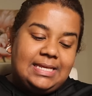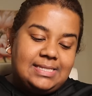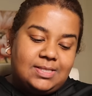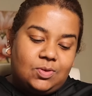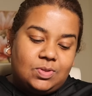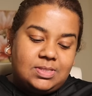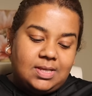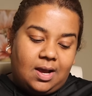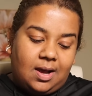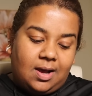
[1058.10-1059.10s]
these notes
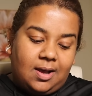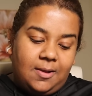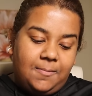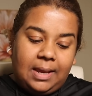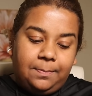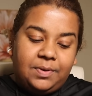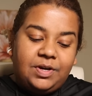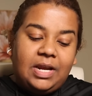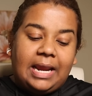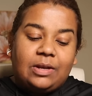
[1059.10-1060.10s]
are
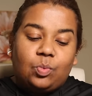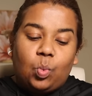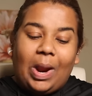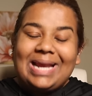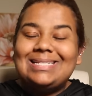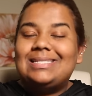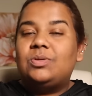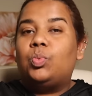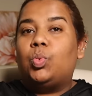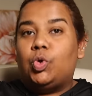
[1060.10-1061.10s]
paper and waxed
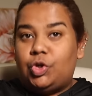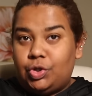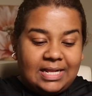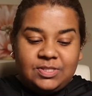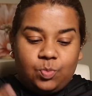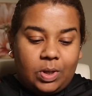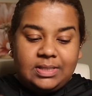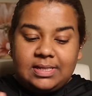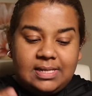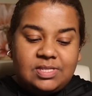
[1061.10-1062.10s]
wood. That's
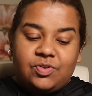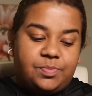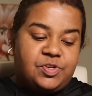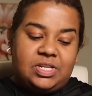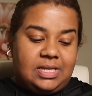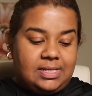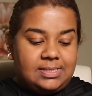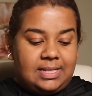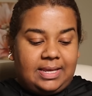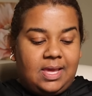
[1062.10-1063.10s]
what the description
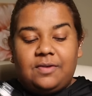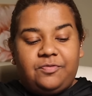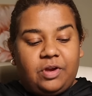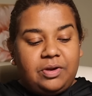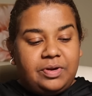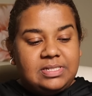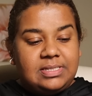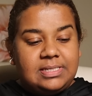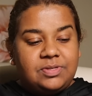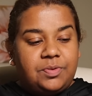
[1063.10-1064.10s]
is like, the fragrance
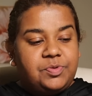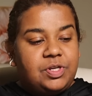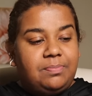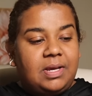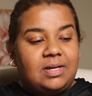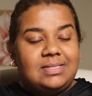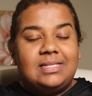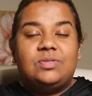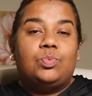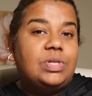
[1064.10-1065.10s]
description because
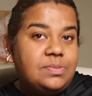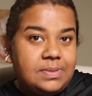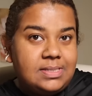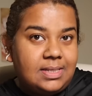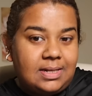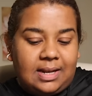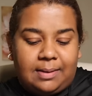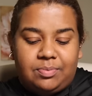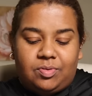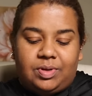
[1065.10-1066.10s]
it's whispers in a
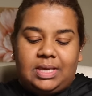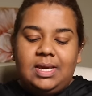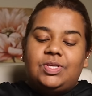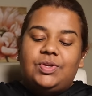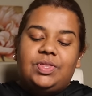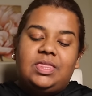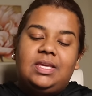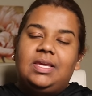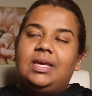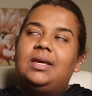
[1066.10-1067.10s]
library. So you're
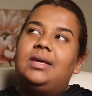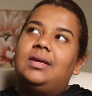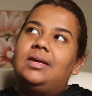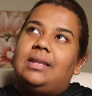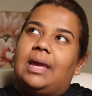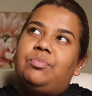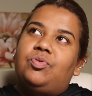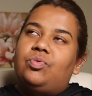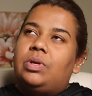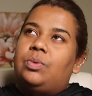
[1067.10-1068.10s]
thinking
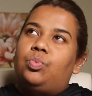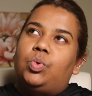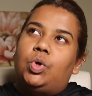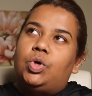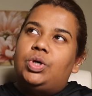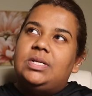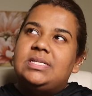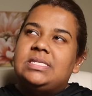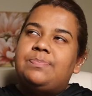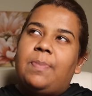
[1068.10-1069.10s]
library wood,
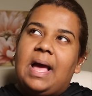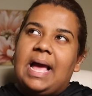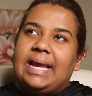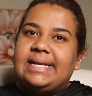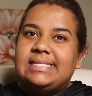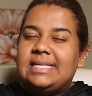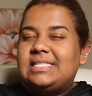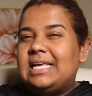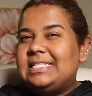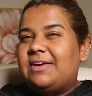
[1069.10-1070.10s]
spice.
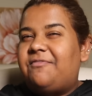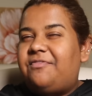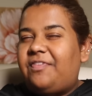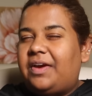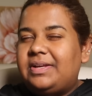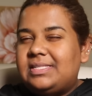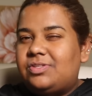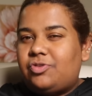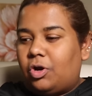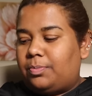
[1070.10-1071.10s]
It's it's a very
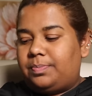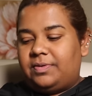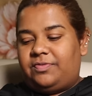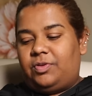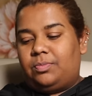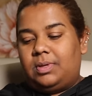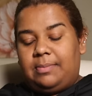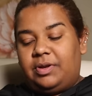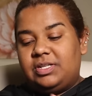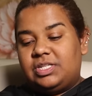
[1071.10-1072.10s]
strong perfume.
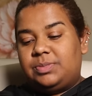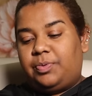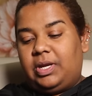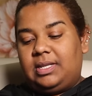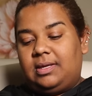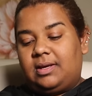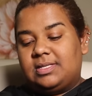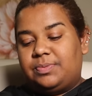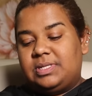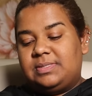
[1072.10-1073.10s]
I'm gonna just spray it here
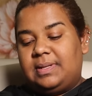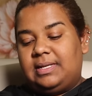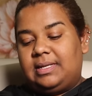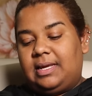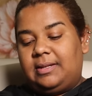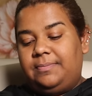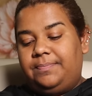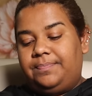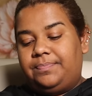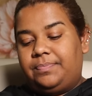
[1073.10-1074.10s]
because I want to smell it again.
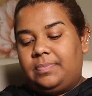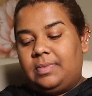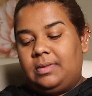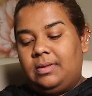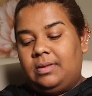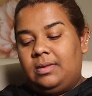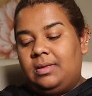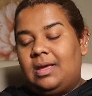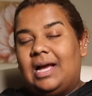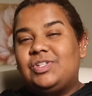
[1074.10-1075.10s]

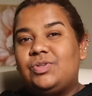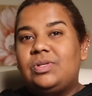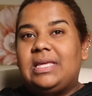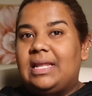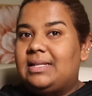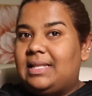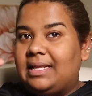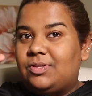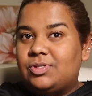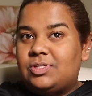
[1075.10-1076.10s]
I should get
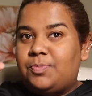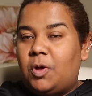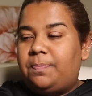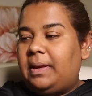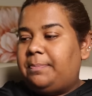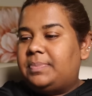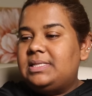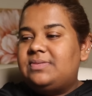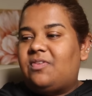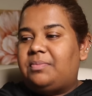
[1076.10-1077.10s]
like those small
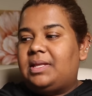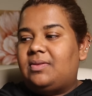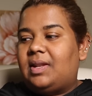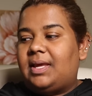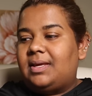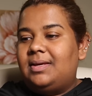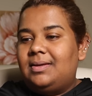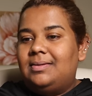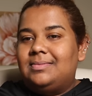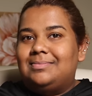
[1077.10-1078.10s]
papers for me to like
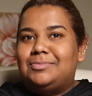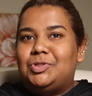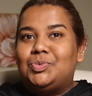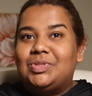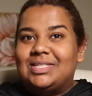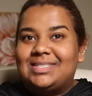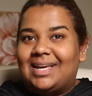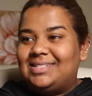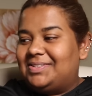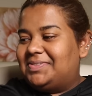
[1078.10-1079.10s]
do this
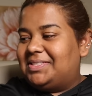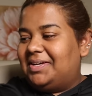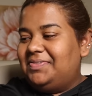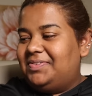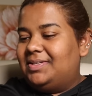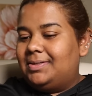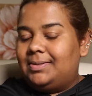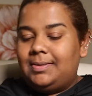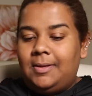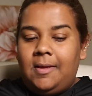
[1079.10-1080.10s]
kinds of stuff
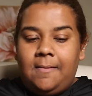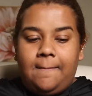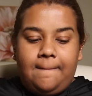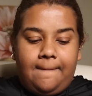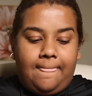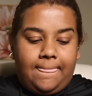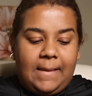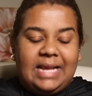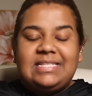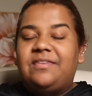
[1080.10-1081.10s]

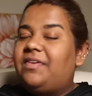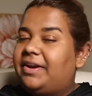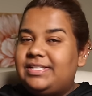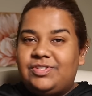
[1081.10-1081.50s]
is a very